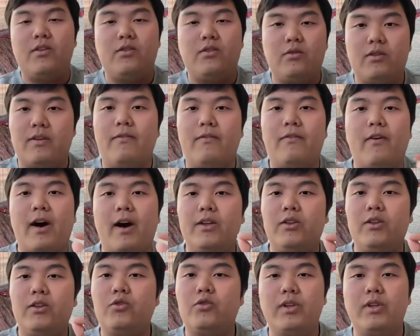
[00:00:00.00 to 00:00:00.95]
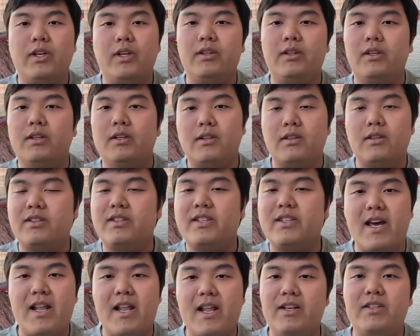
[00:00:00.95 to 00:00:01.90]
then you can fine tuning the
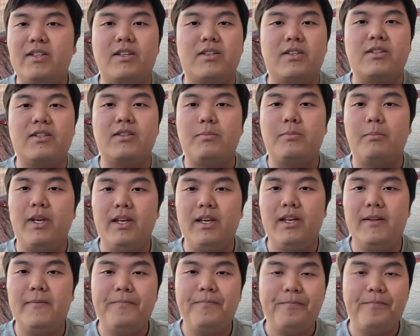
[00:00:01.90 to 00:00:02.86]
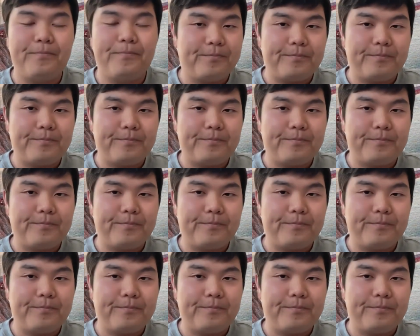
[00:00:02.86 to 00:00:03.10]
settings, the speed.